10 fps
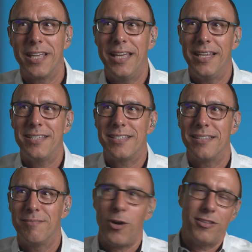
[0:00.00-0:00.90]
is,
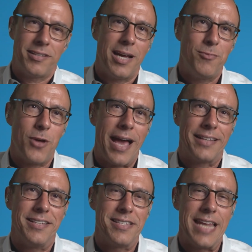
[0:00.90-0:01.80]
well, the time to
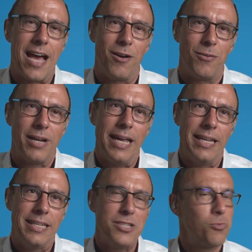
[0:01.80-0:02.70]
act is now.
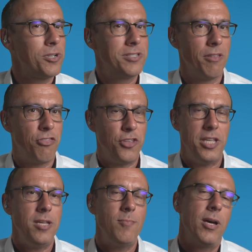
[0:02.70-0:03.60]
And this was the
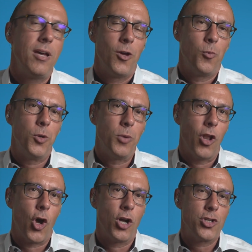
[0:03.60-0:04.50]
theme when we
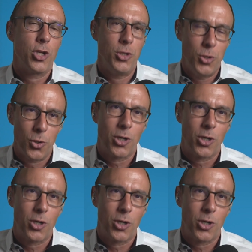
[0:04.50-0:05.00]
launched Your